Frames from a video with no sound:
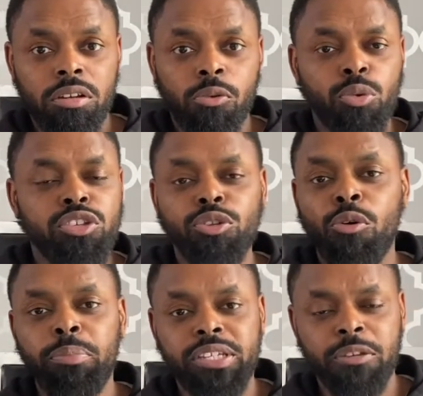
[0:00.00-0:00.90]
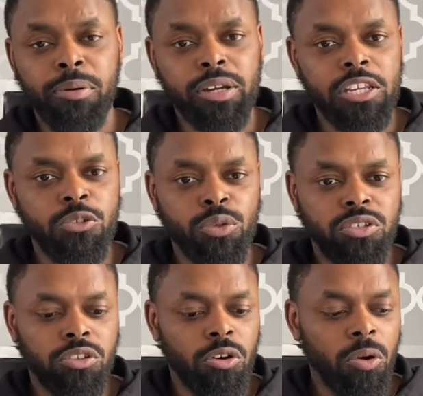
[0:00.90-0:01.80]
We're still busybodies. We're
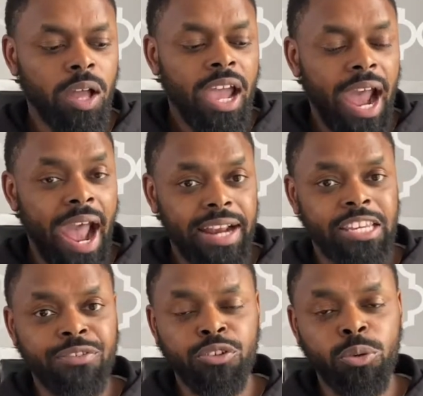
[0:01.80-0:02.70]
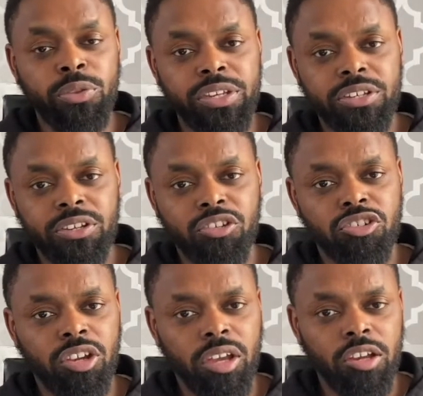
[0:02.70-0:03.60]
still active in doing things in the
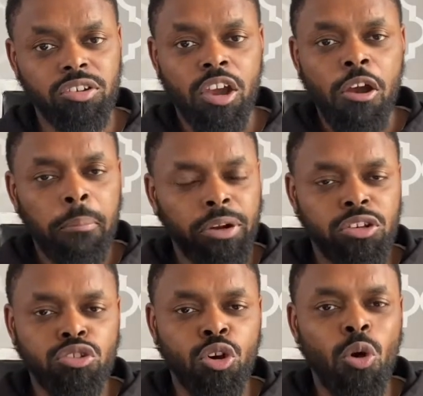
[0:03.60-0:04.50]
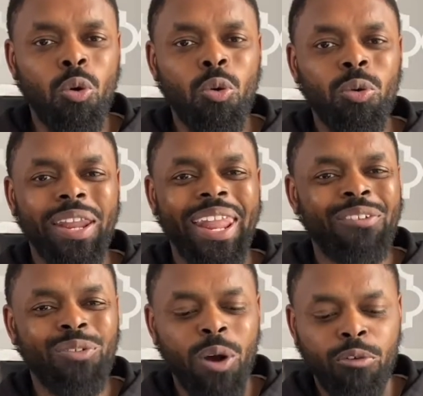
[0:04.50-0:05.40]
church, but there's no
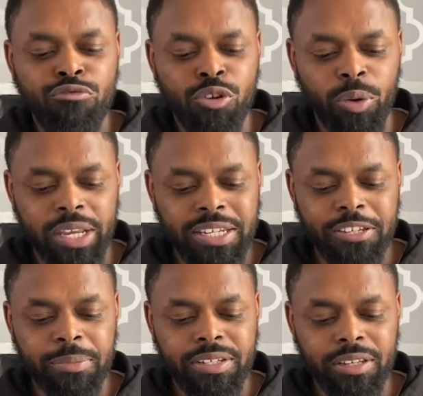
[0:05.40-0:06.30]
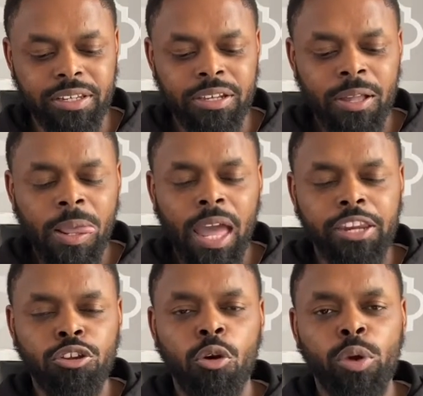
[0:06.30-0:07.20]
level of real intimacy. And you
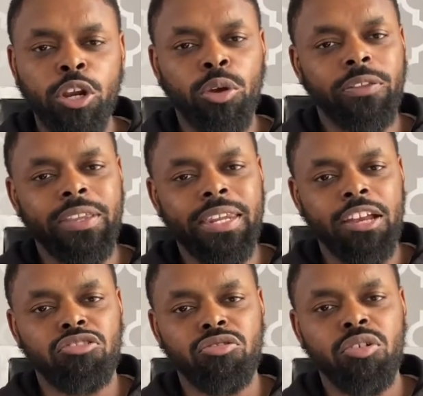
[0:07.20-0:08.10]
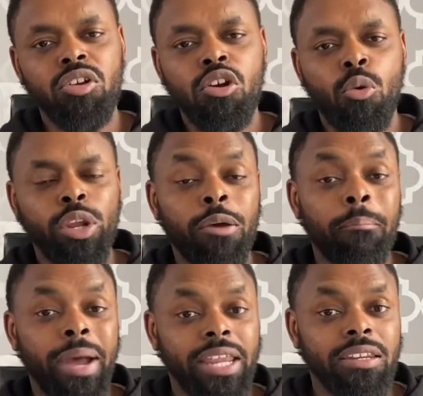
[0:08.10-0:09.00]
know, when you look in the natural, when a
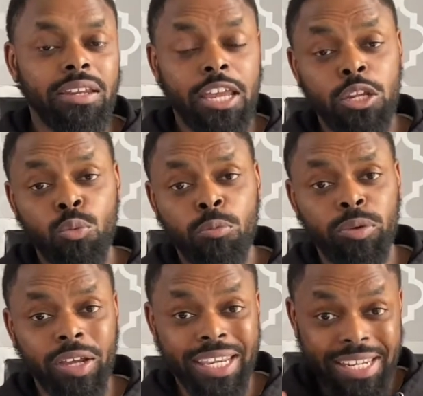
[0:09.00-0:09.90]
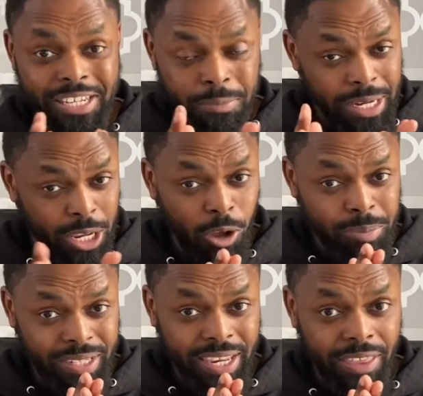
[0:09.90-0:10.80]
man and a woman are intimate and they come
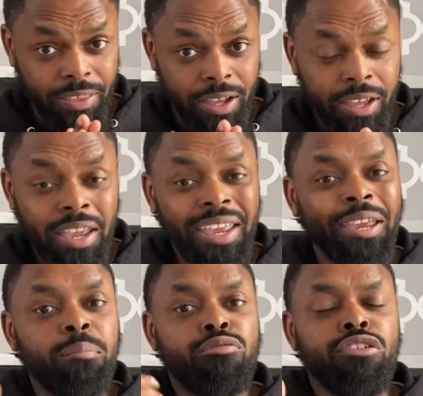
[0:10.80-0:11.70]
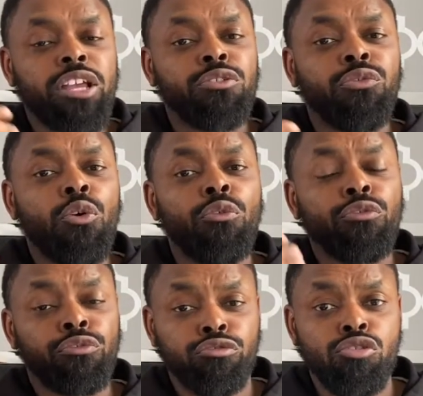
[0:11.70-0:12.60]
together, it brings forth
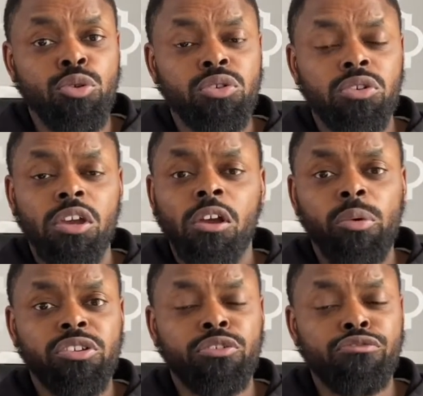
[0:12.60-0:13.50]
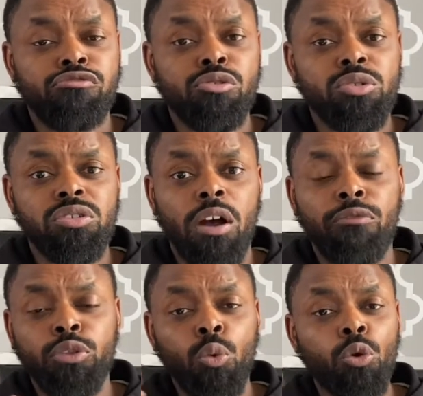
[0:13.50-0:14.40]
fruit, which is fruit of
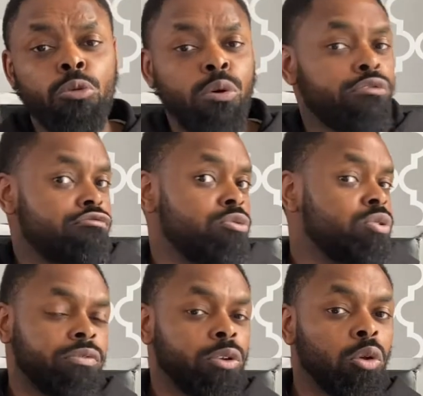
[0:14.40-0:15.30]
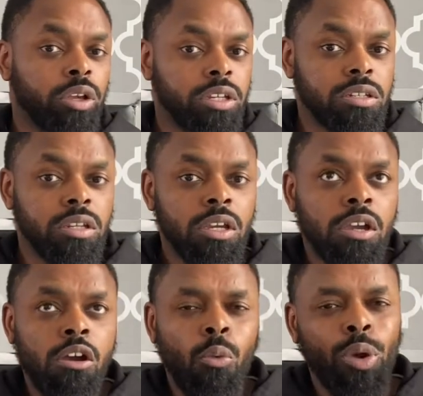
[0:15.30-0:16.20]
the womb or fruit of the loins.
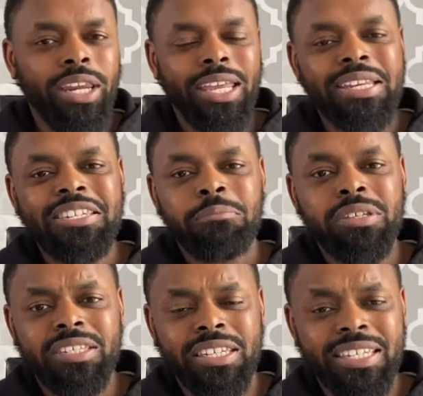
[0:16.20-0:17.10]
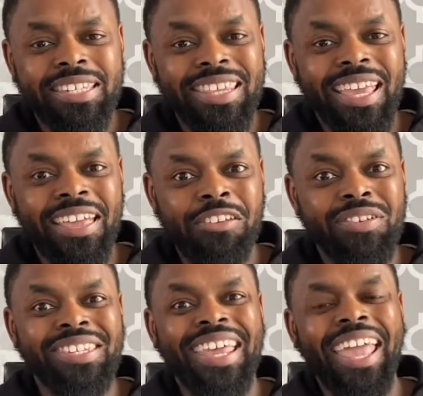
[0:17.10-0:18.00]
When intimacy is there, there is
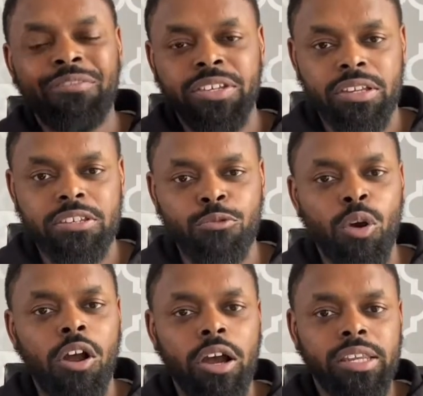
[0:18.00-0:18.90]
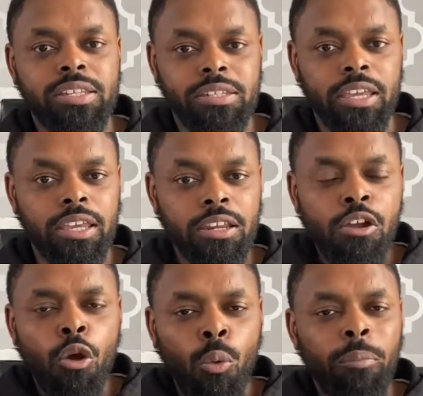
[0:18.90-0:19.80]
an evidence. And what God is saying,
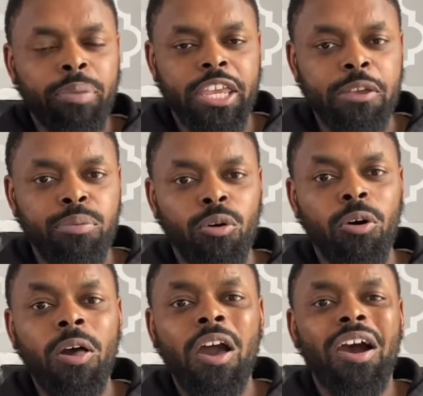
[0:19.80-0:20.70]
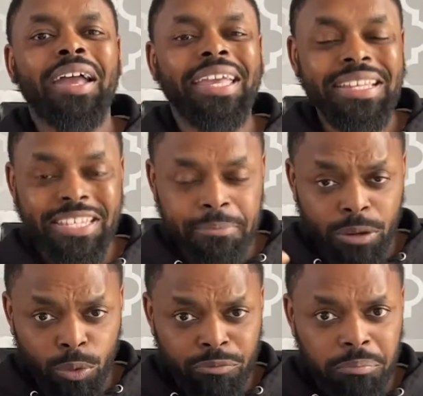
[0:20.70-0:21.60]
when people are intimate
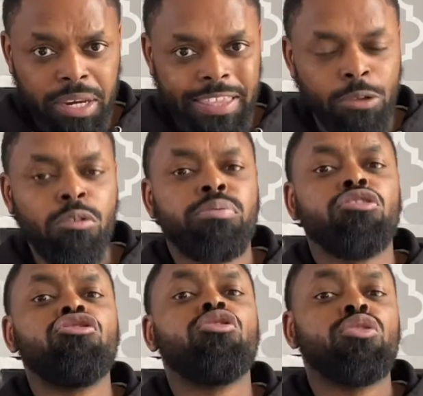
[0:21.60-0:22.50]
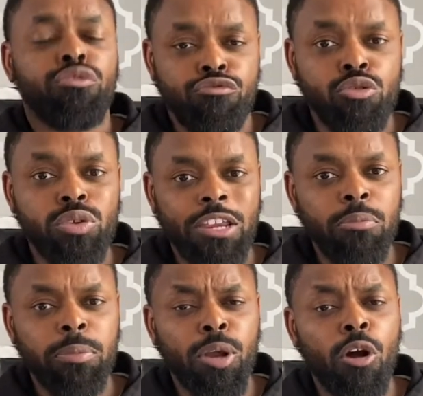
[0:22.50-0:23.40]
with me, they will produce fruit and it
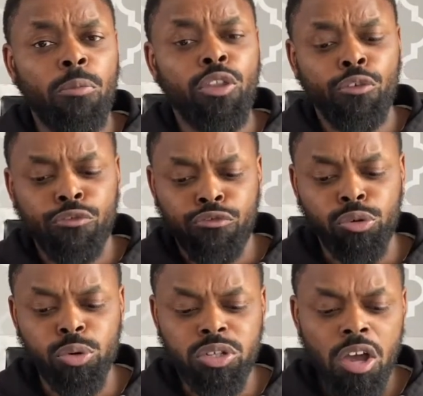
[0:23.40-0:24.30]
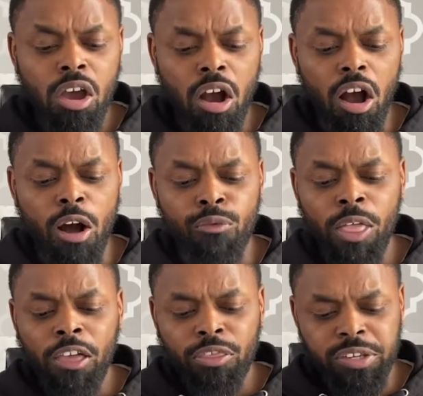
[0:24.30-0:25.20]
will become the fruit of
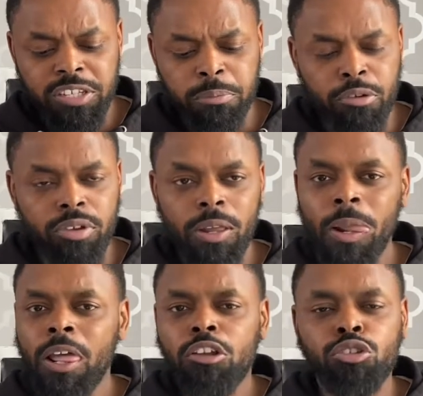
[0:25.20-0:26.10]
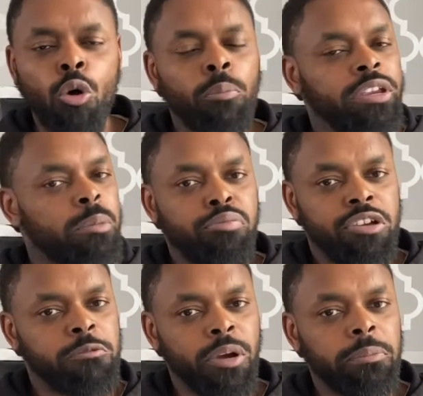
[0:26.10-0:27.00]
the Spirit. Don't be
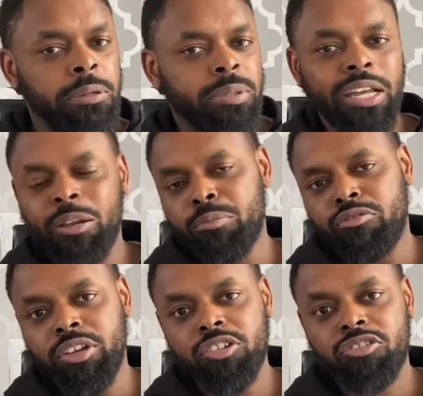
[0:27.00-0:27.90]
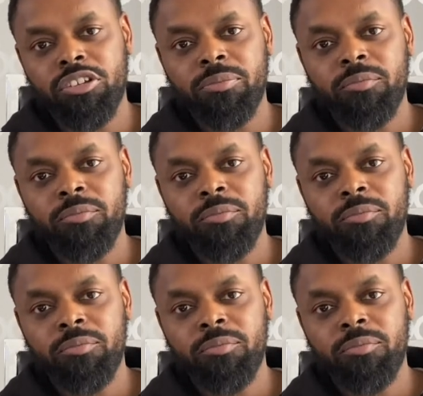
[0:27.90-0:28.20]
impressed by people that can preach.